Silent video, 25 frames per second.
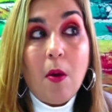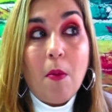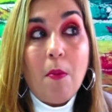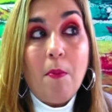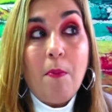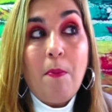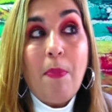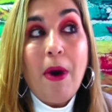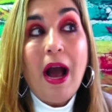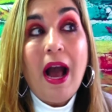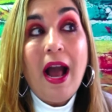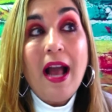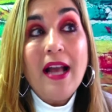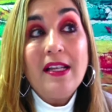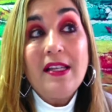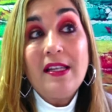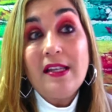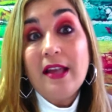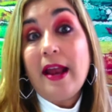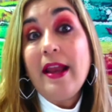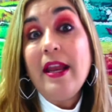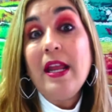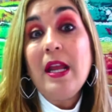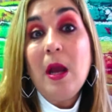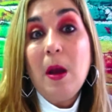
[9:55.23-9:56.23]
by
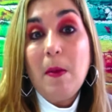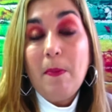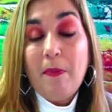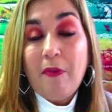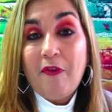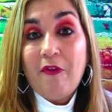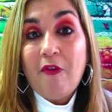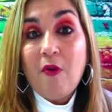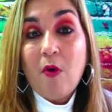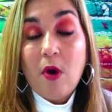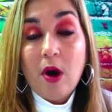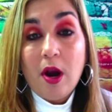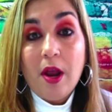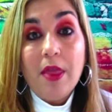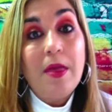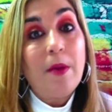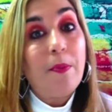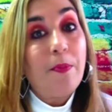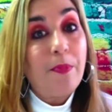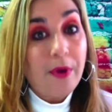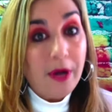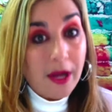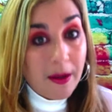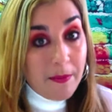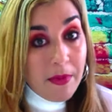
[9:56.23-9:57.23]
signing up for the
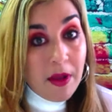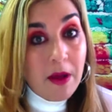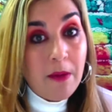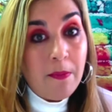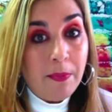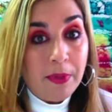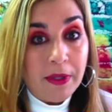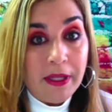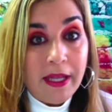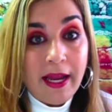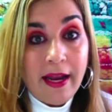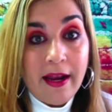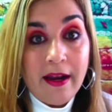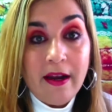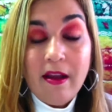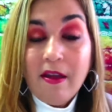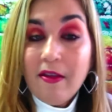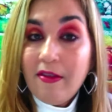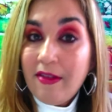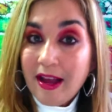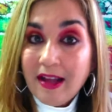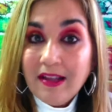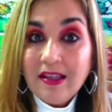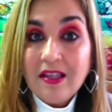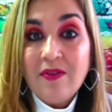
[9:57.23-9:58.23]
premium plan,
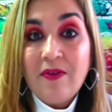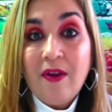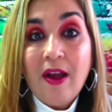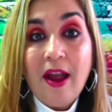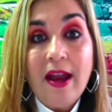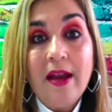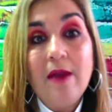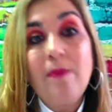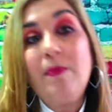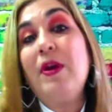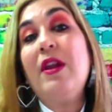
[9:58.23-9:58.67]
that's fine.